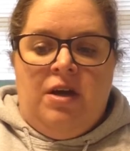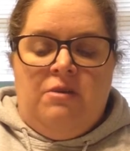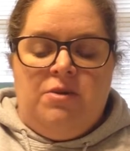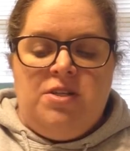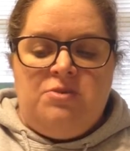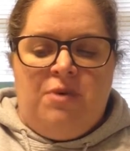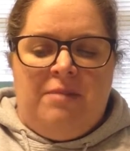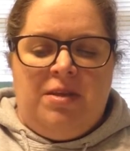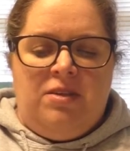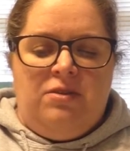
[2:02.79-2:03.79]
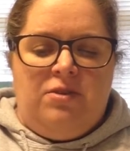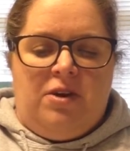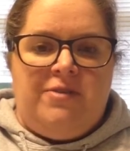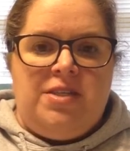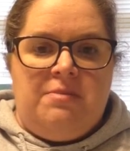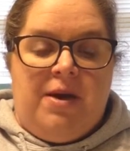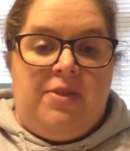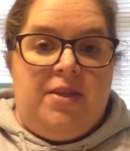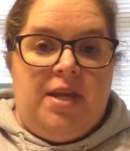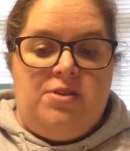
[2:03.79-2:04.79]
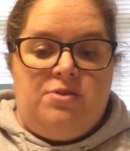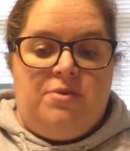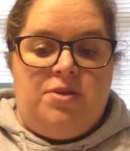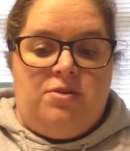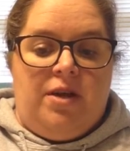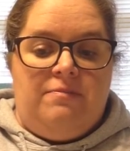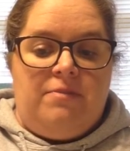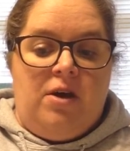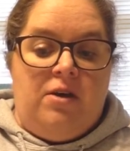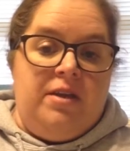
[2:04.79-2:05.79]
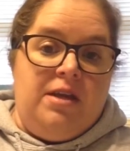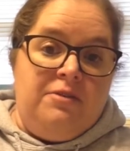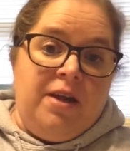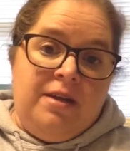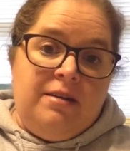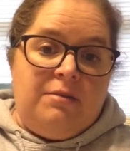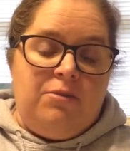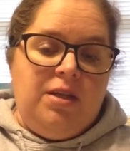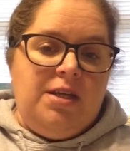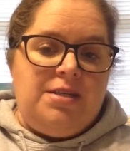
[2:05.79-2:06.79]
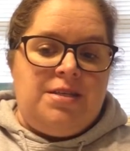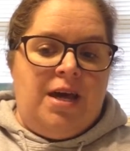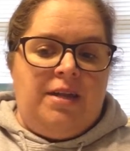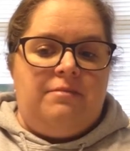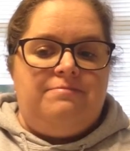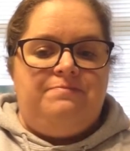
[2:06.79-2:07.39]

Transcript: which is why I'm a little nervous about the nature retreat. On the other hand, I'm really excited.